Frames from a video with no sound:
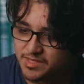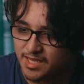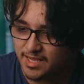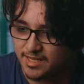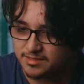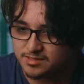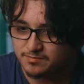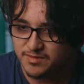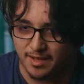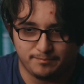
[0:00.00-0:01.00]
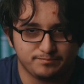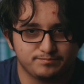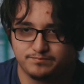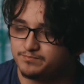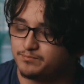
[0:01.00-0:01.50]
And yeah,
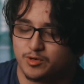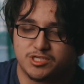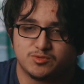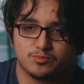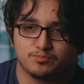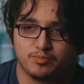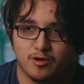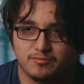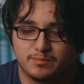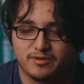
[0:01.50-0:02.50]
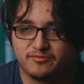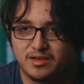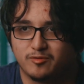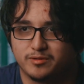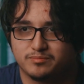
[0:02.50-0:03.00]
Breeze would probably be my
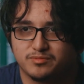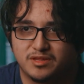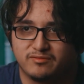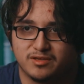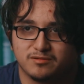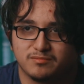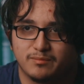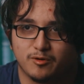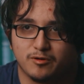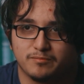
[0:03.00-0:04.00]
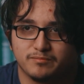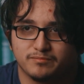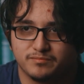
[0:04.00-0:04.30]
favorite thieving member.